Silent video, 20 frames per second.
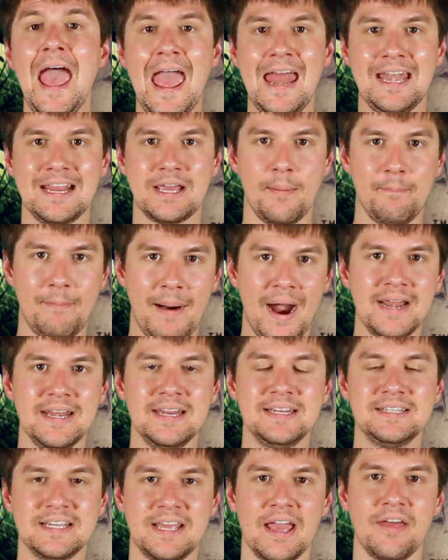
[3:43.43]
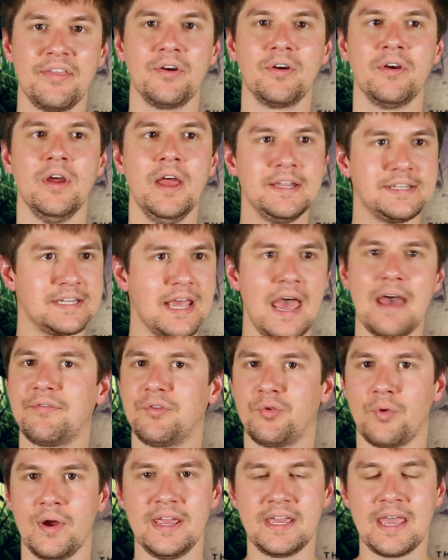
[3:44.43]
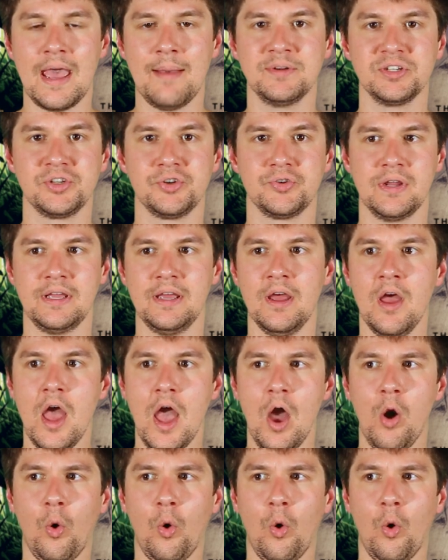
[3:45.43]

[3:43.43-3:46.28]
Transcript: and combining together to have great chemistry,